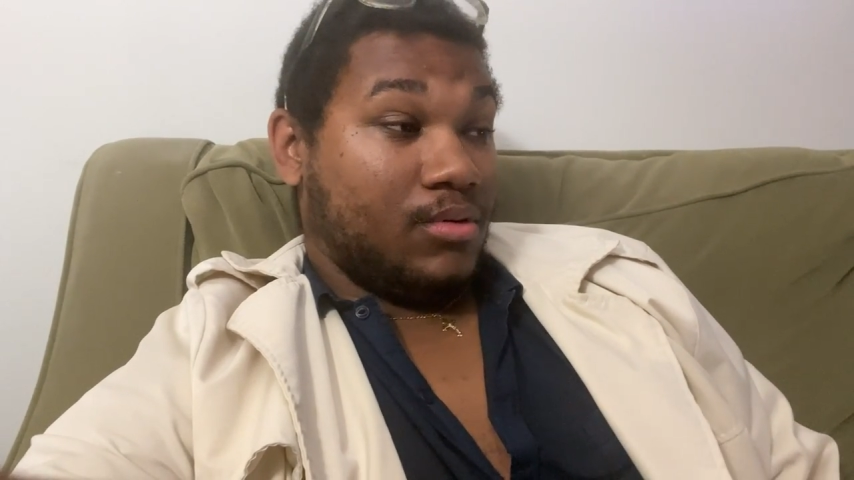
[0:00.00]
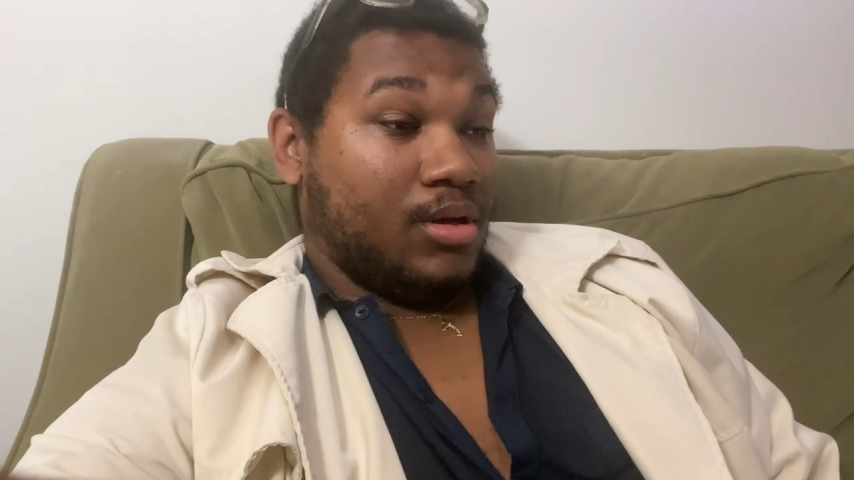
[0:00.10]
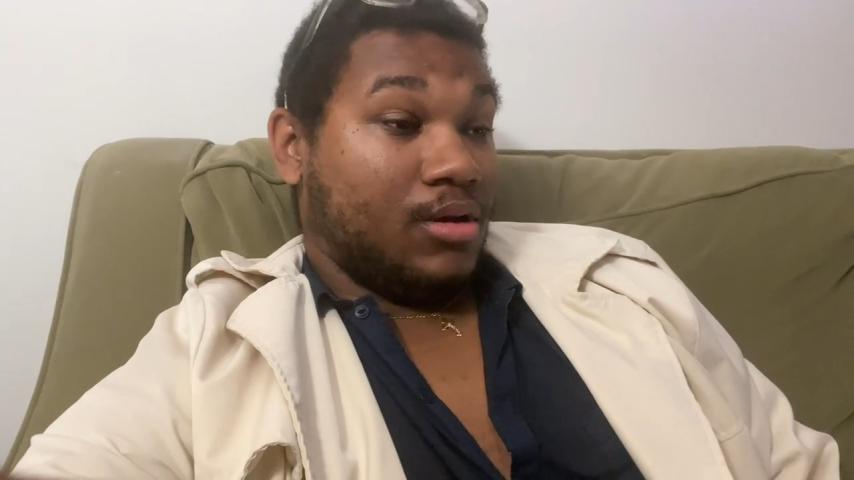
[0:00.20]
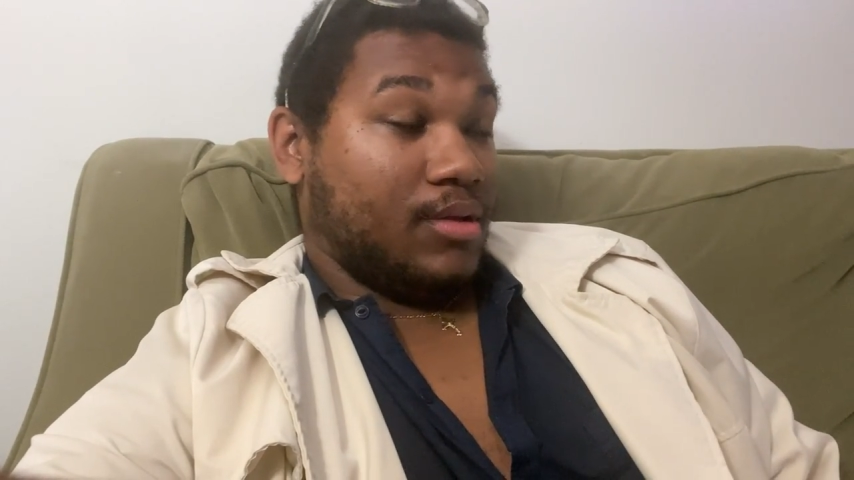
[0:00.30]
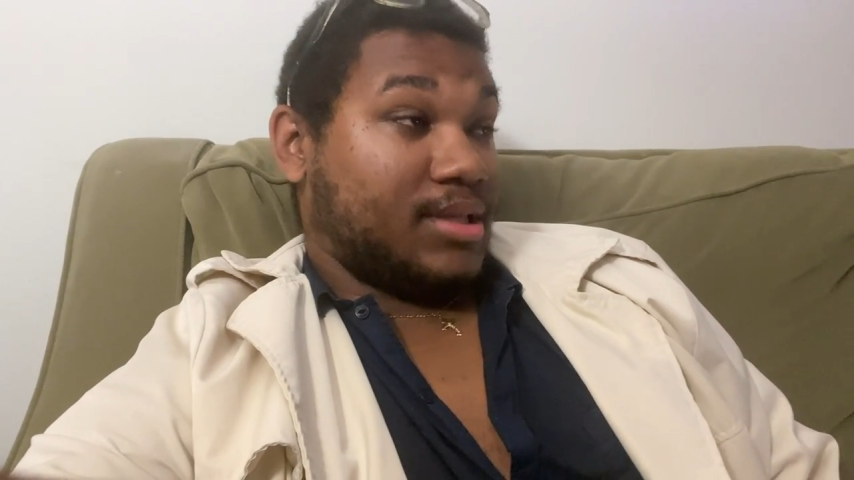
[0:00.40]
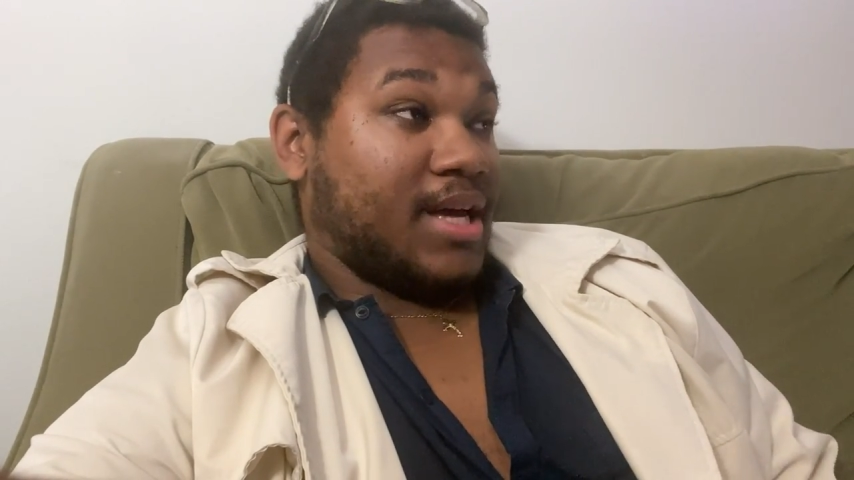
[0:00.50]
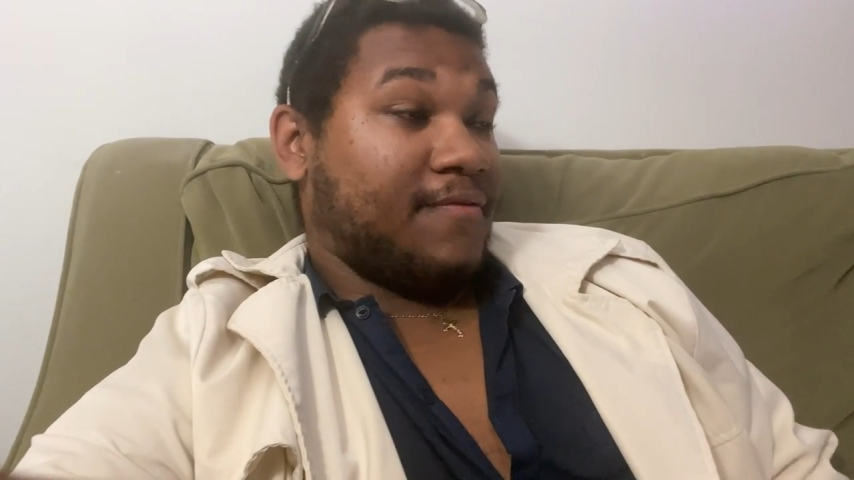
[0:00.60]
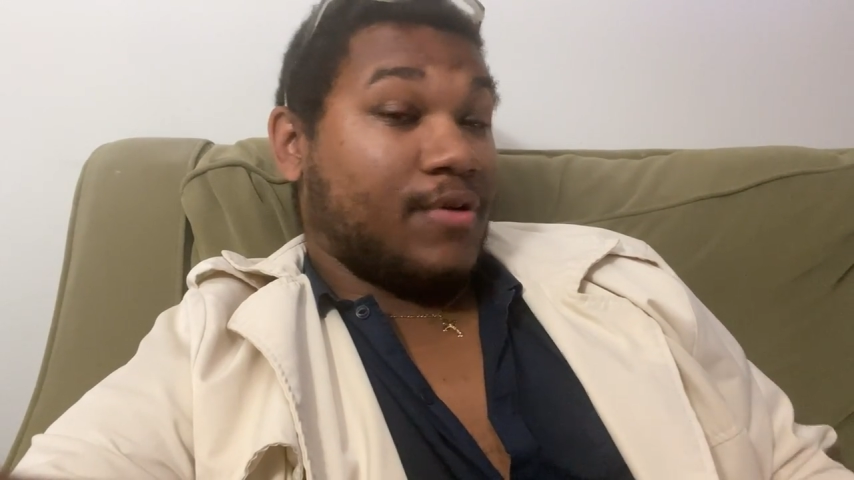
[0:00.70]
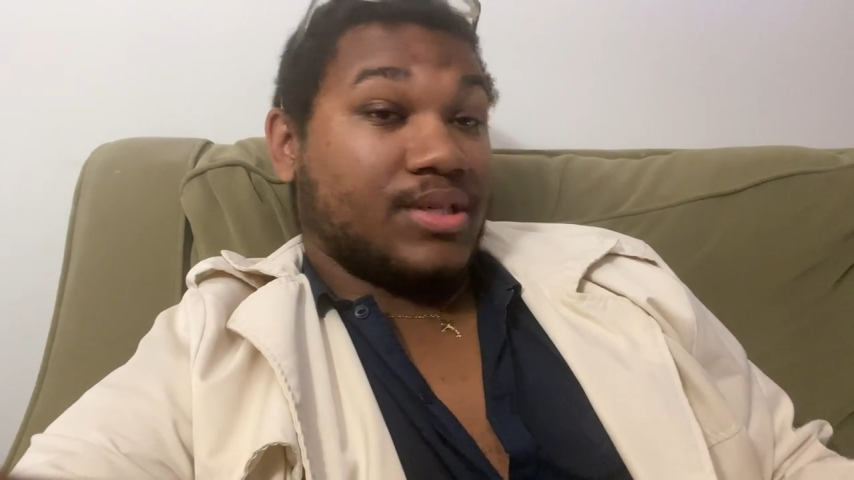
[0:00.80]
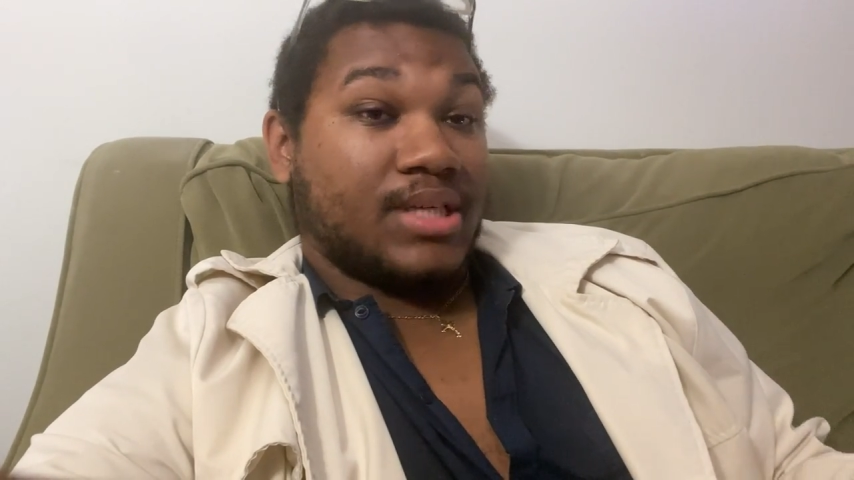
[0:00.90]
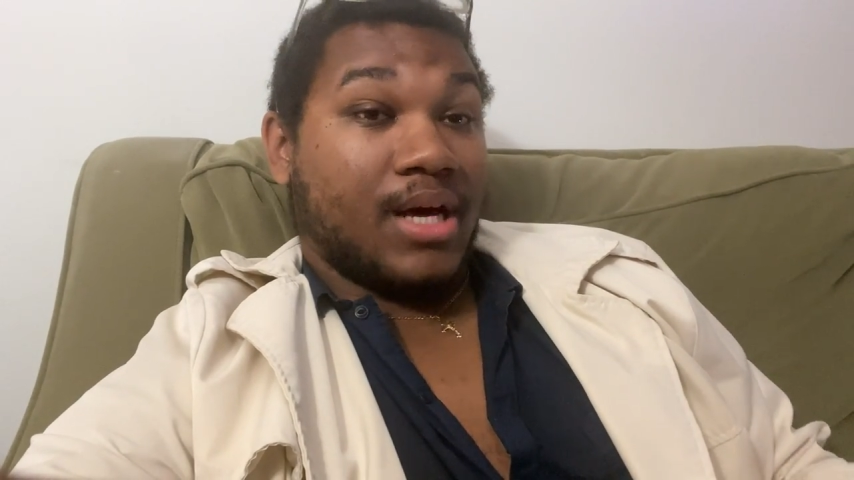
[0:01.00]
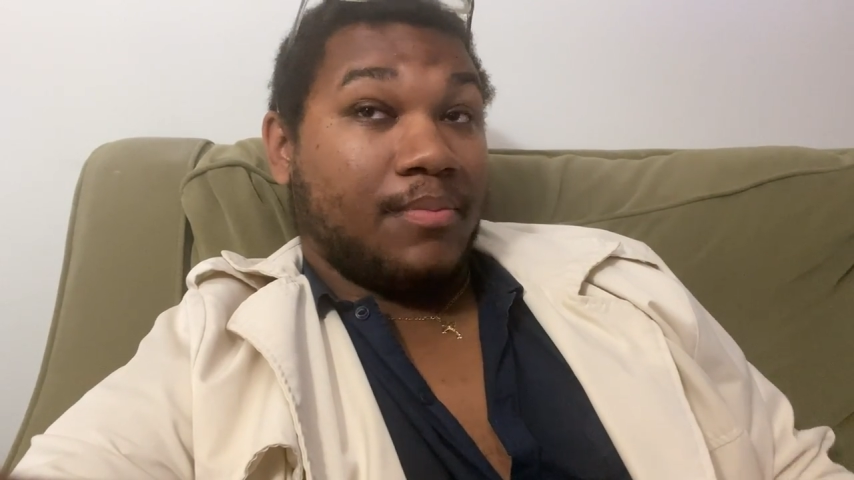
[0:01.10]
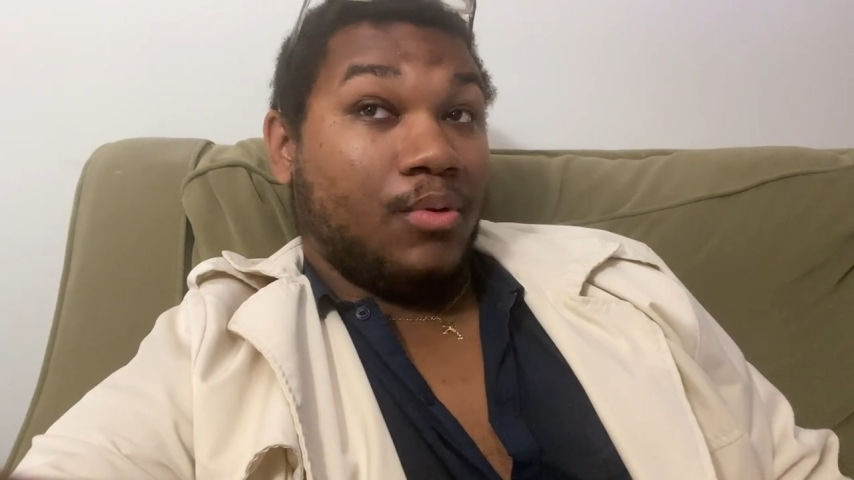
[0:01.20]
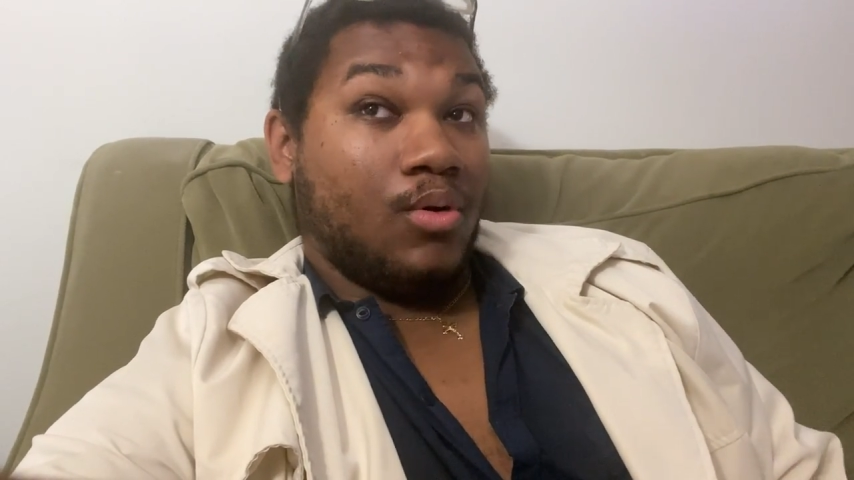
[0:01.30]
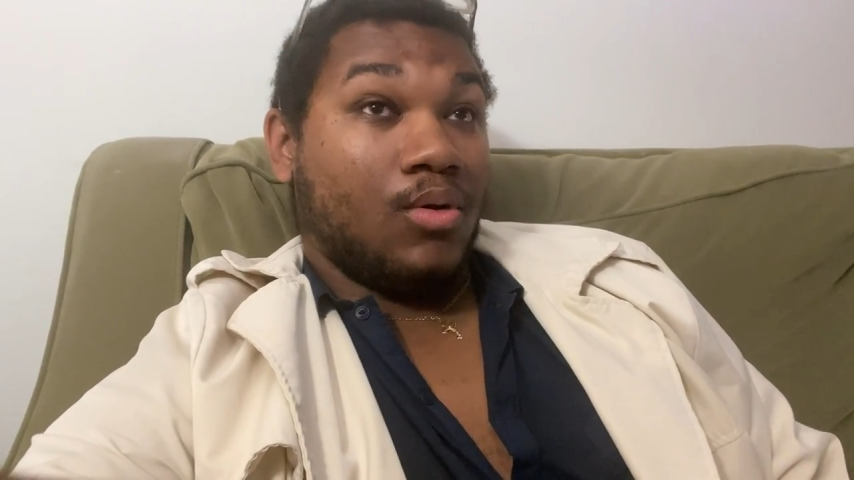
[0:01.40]
You know, like take for
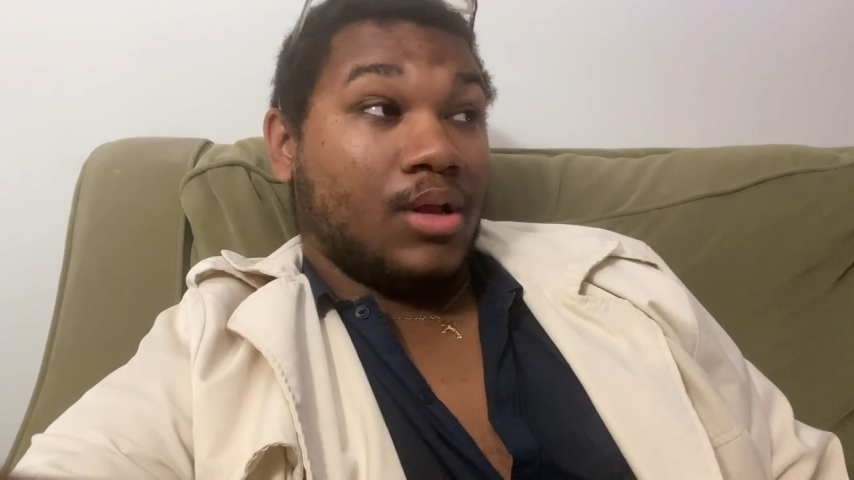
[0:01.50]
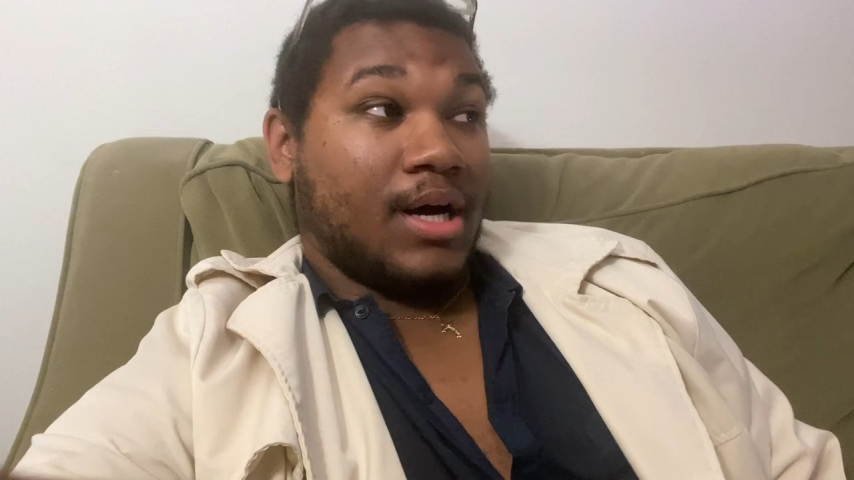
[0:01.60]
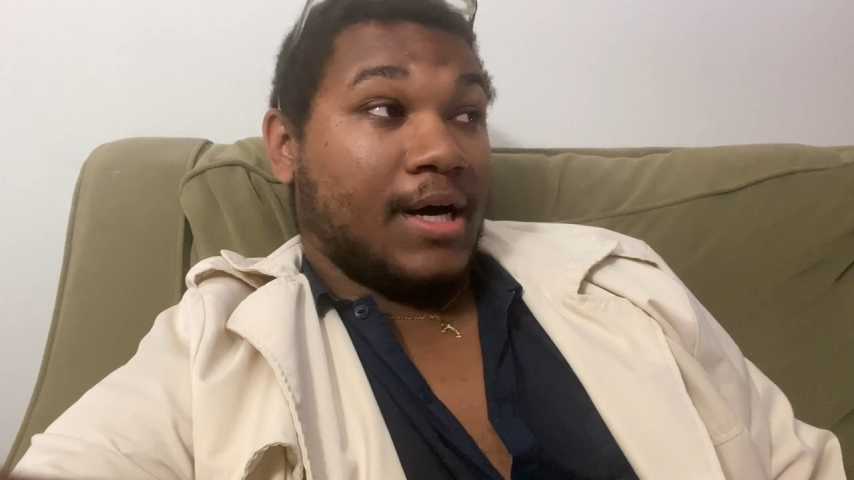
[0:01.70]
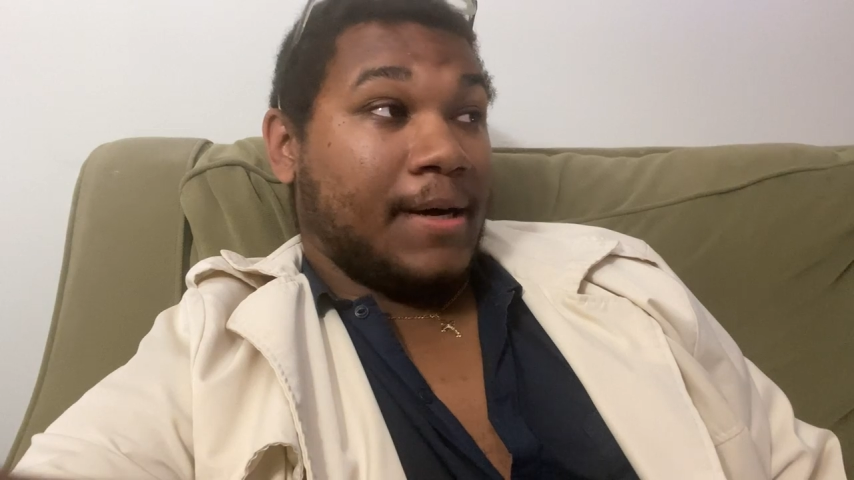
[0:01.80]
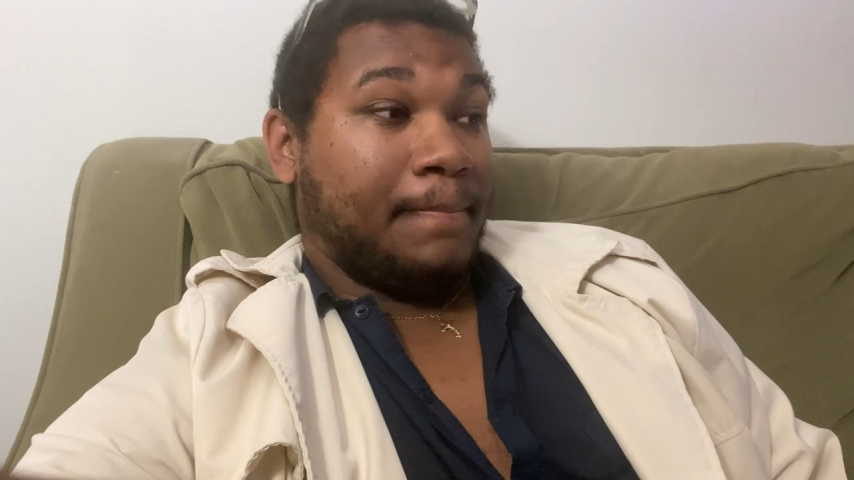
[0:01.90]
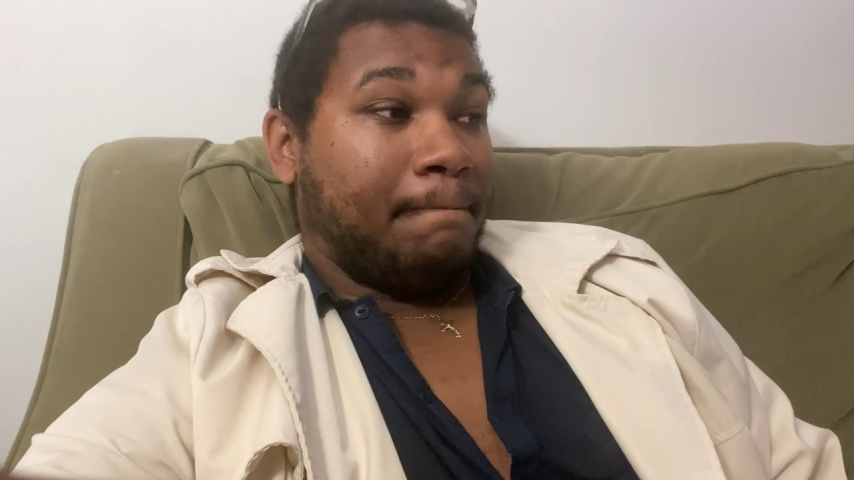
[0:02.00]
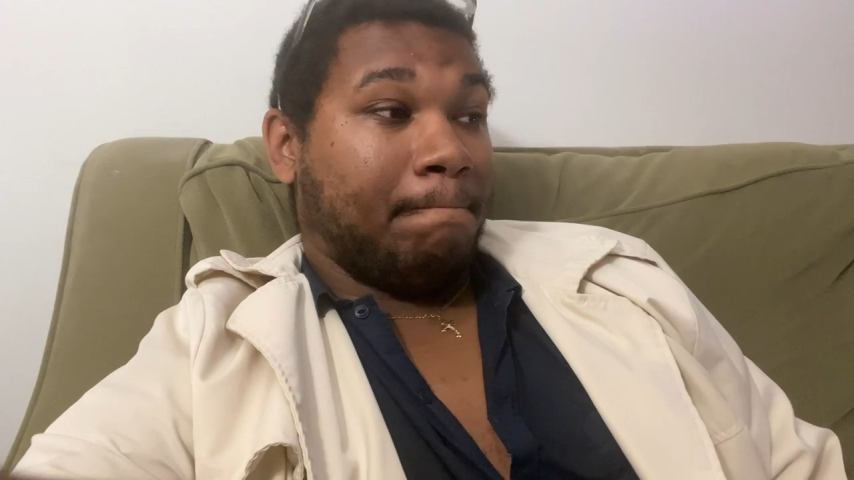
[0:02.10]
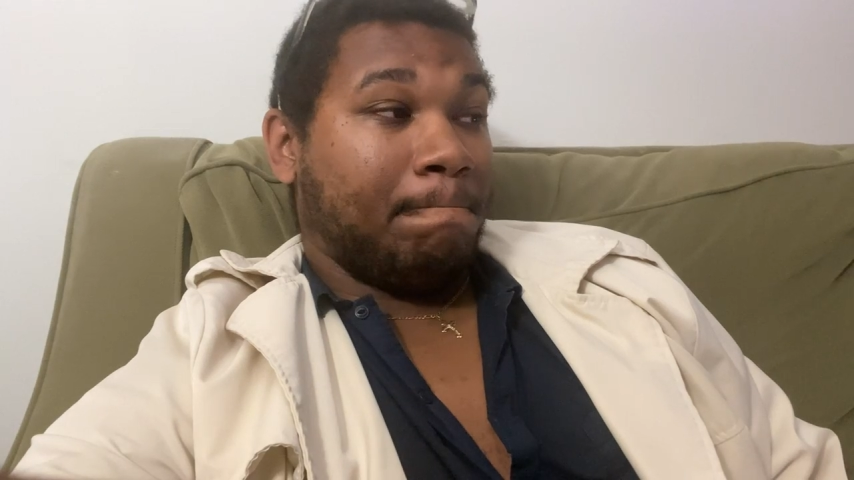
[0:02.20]
example, um,